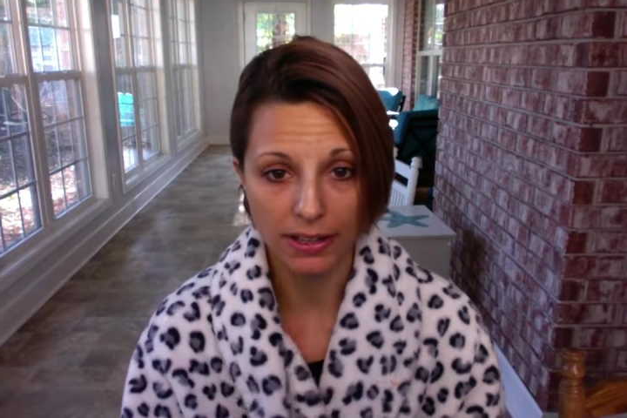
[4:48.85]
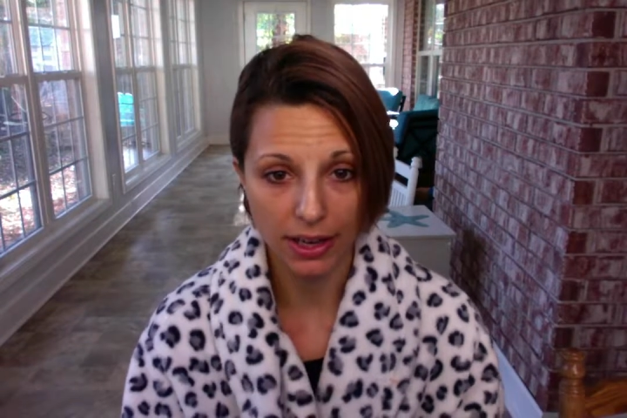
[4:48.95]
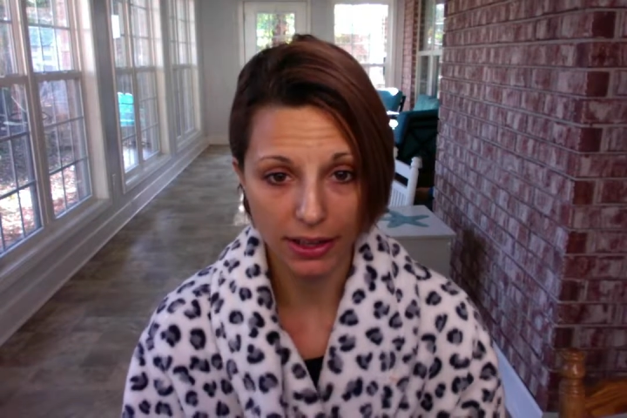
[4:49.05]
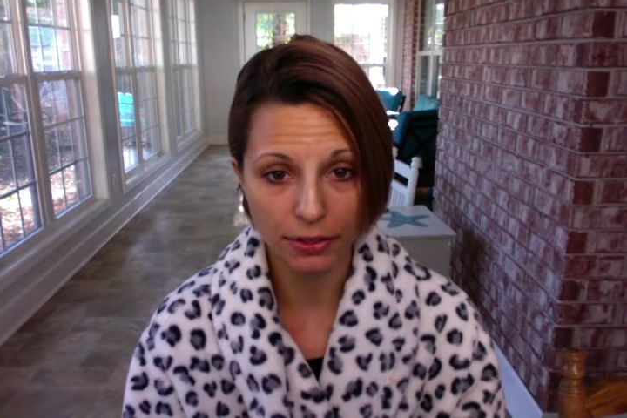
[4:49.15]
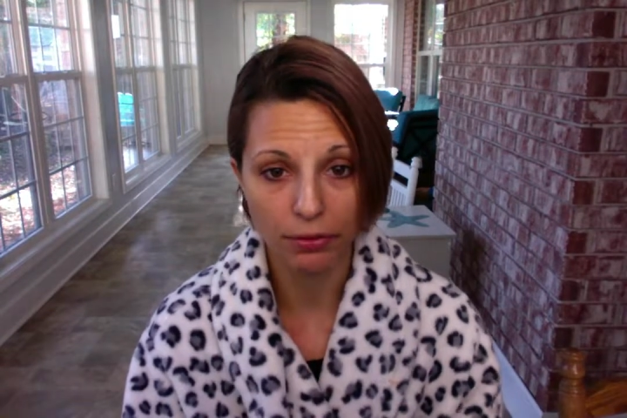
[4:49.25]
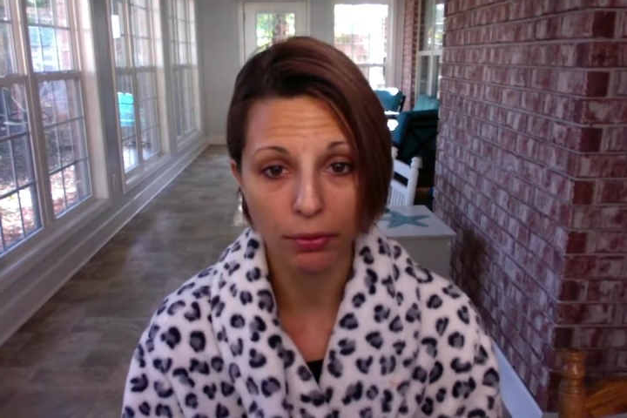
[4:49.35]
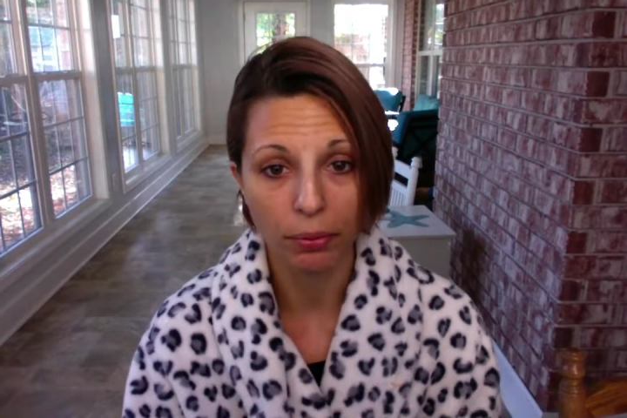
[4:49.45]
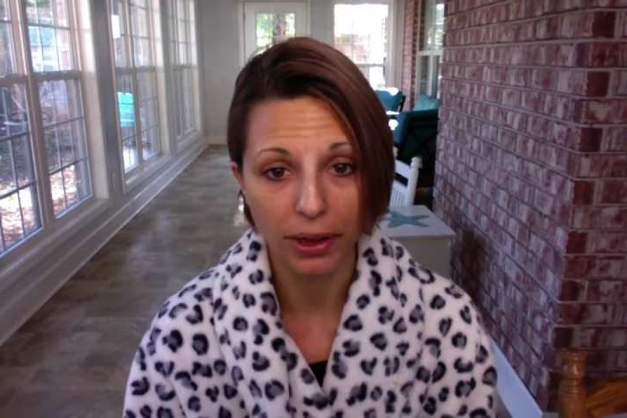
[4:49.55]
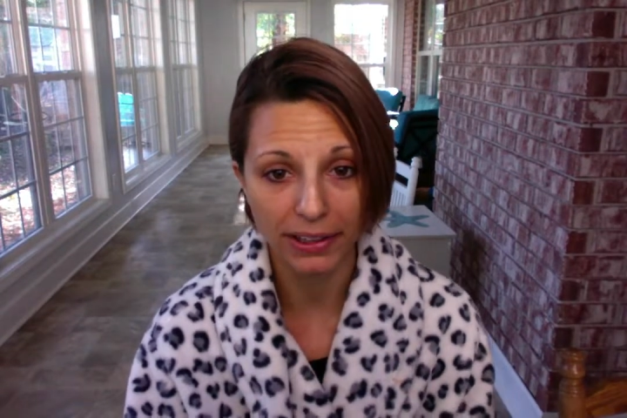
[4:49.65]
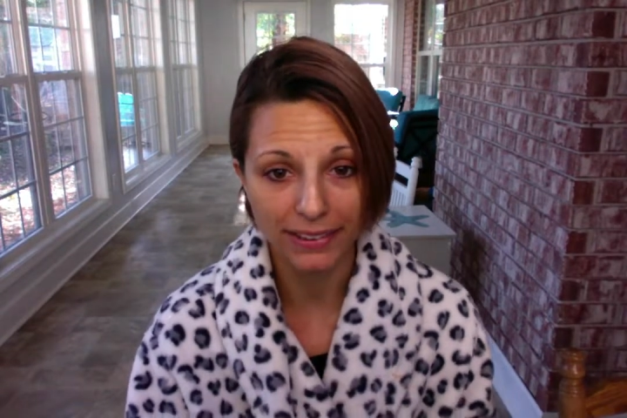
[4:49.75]
kind of
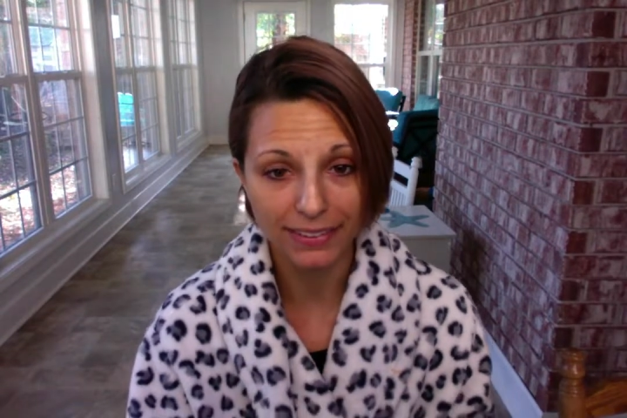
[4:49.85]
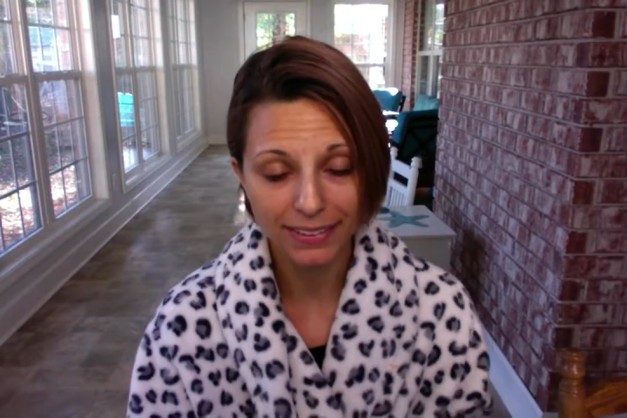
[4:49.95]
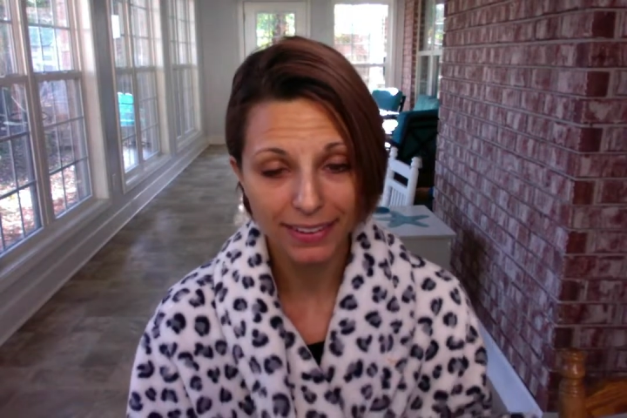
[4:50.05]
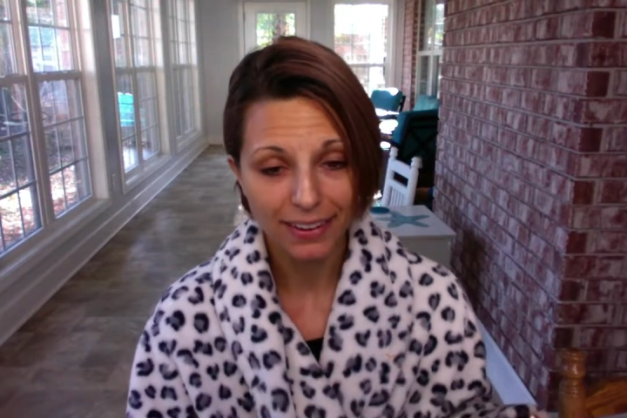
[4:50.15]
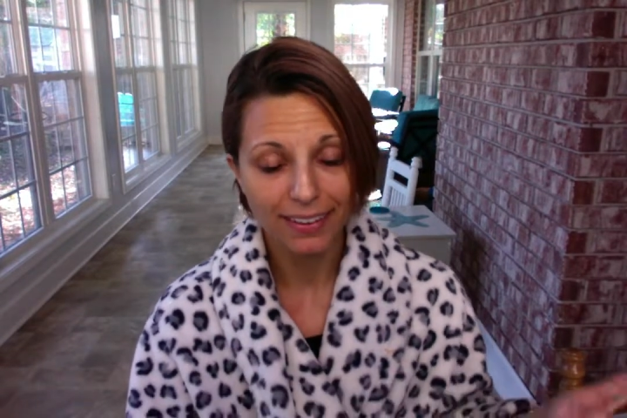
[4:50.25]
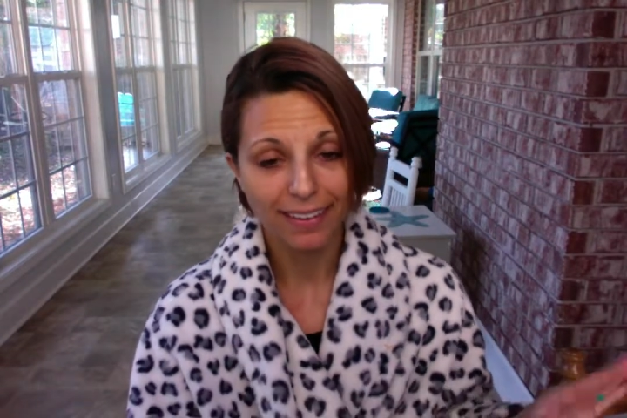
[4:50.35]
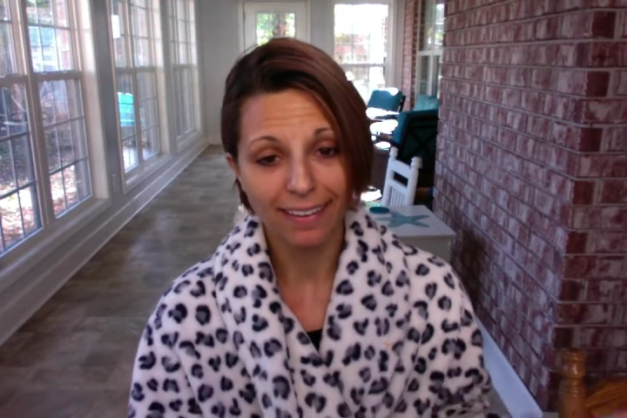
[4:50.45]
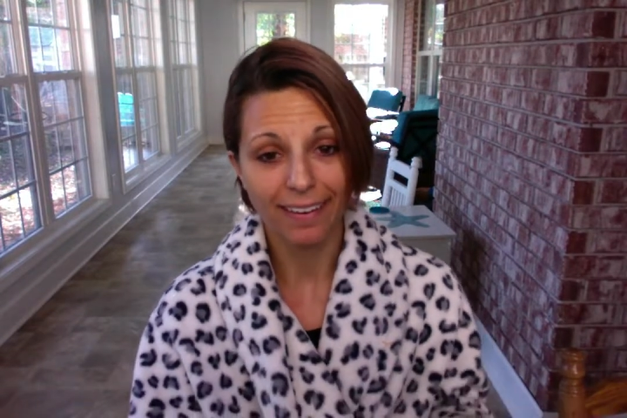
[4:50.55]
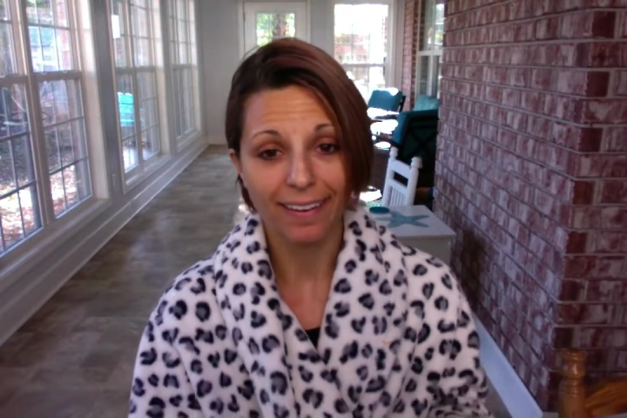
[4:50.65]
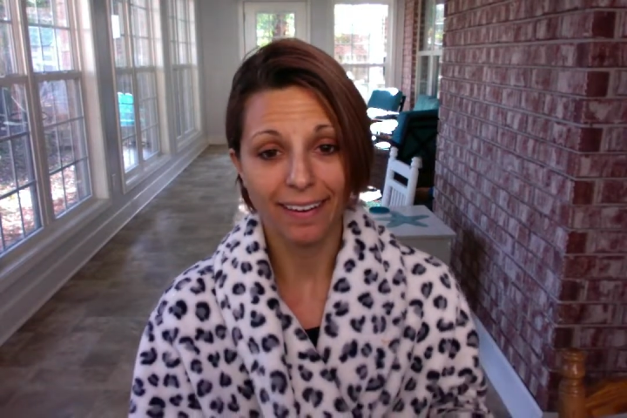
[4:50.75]
one
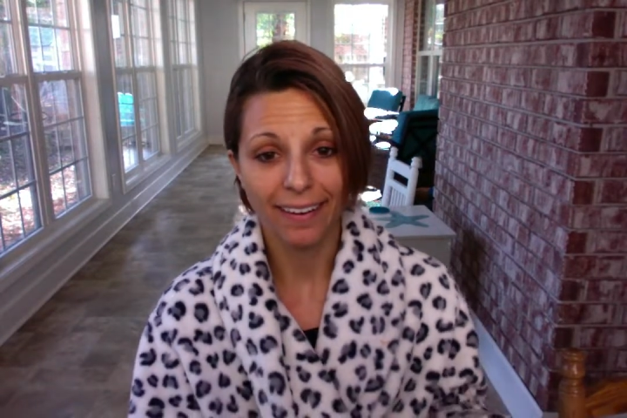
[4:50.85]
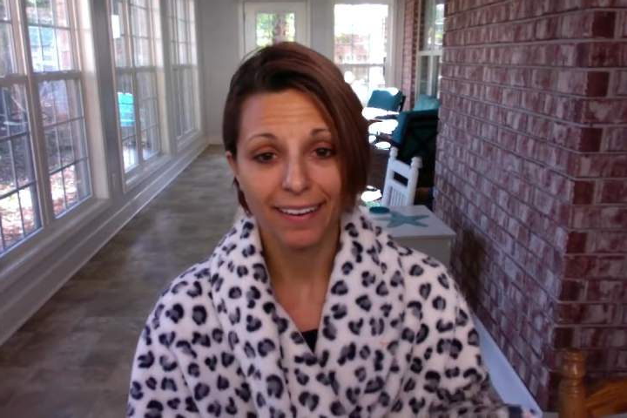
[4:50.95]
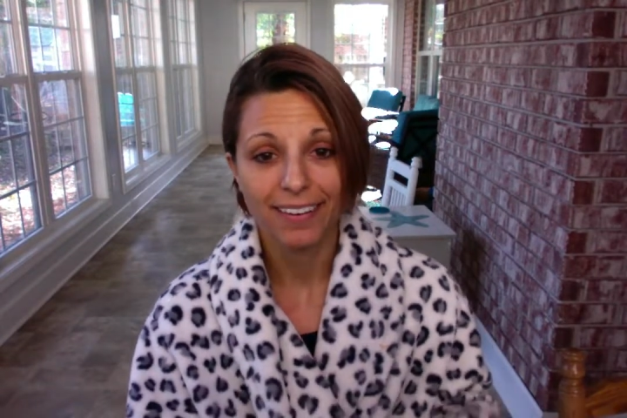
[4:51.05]
uh,